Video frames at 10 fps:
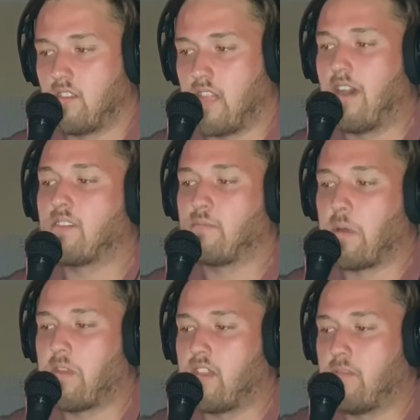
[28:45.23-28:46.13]
That was
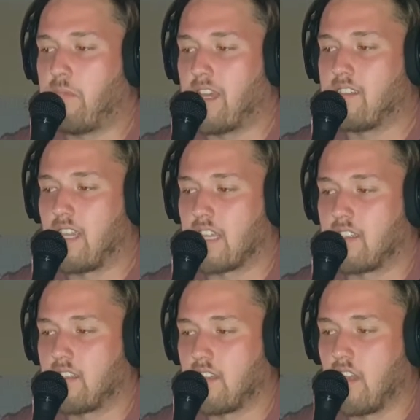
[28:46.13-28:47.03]
probably the best
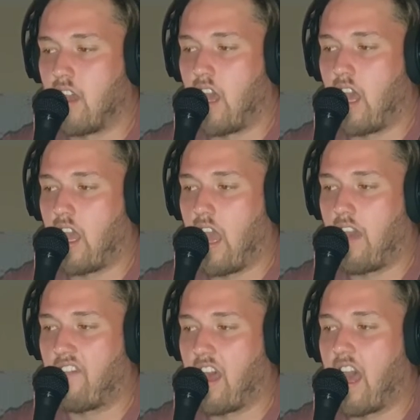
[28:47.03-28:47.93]
sex I
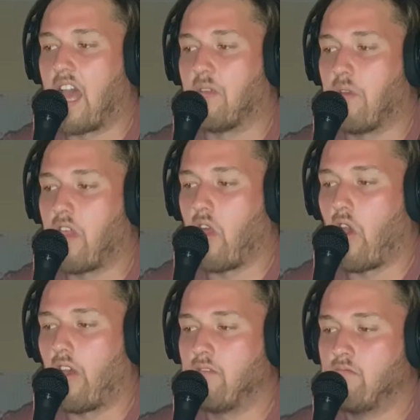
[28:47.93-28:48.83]
ever had with
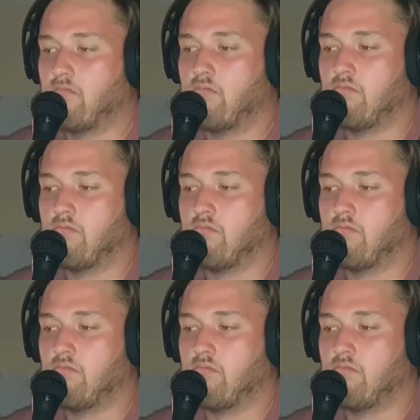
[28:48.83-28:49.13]
her.